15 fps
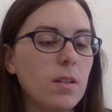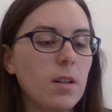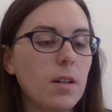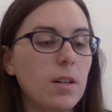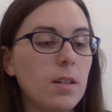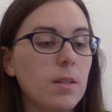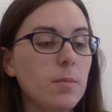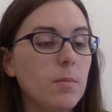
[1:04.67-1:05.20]

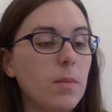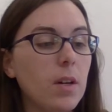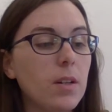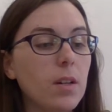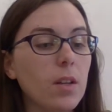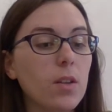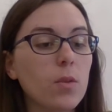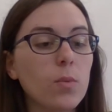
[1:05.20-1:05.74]

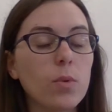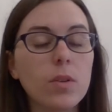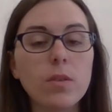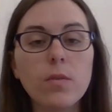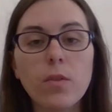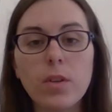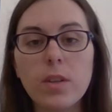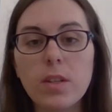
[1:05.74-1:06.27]
Another
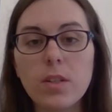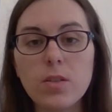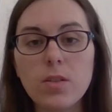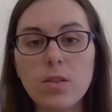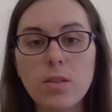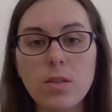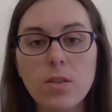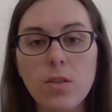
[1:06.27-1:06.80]
word for
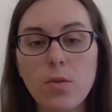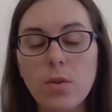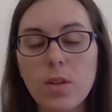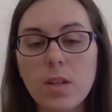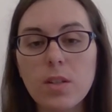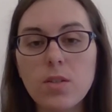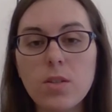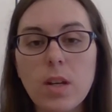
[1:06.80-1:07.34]
these
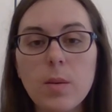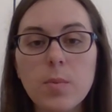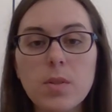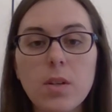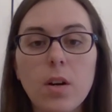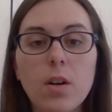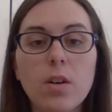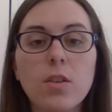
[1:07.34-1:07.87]
3D
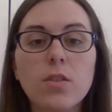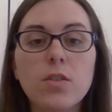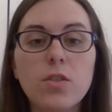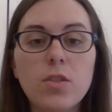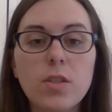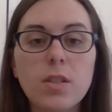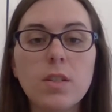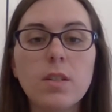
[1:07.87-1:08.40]
shapes are
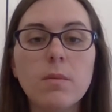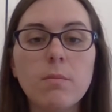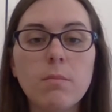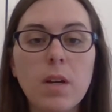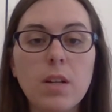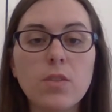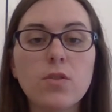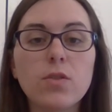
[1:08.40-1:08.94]

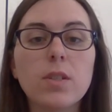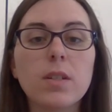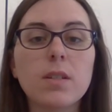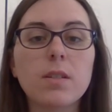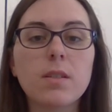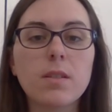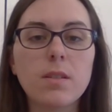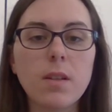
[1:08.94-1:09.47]
geometric
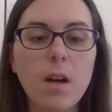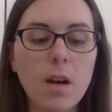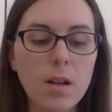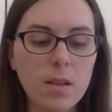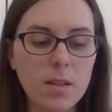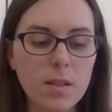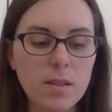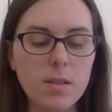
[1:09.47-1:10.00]

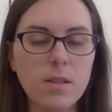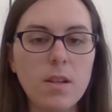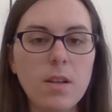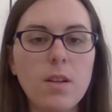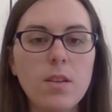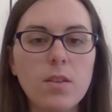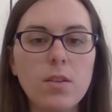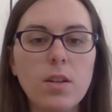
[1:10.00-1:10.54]
solids.
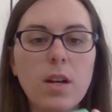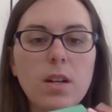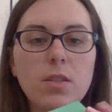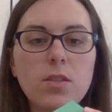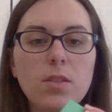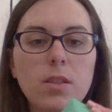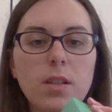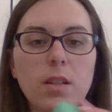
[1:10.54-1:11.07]
They're
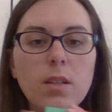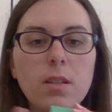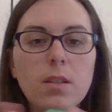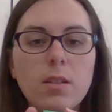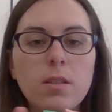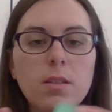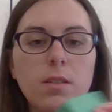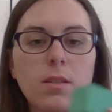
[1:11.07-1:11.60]
actually
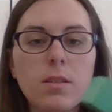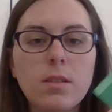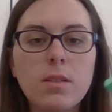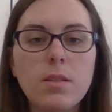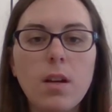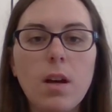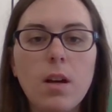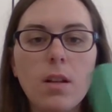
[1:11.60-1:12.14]

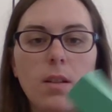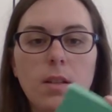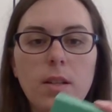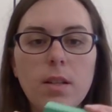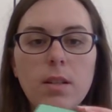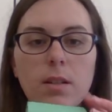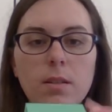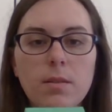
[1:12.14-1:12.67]

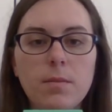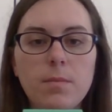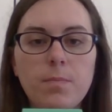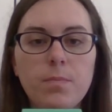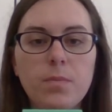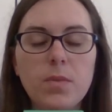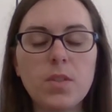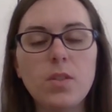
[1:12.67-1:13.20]
solid.
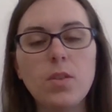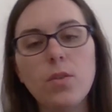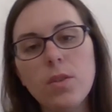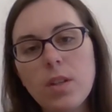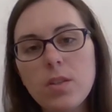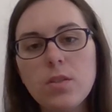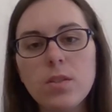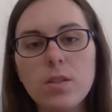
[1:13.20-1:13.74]
So
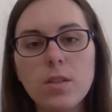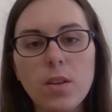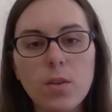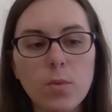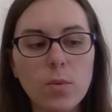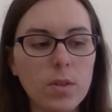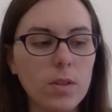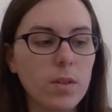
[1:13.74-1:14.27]
that's just
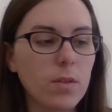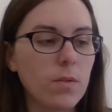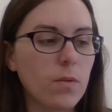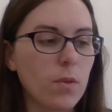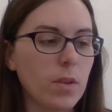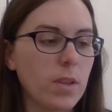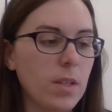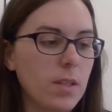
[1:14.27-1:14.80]
another word
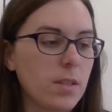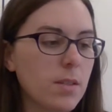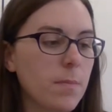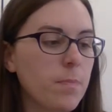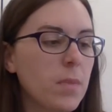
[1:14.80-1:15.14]
for these.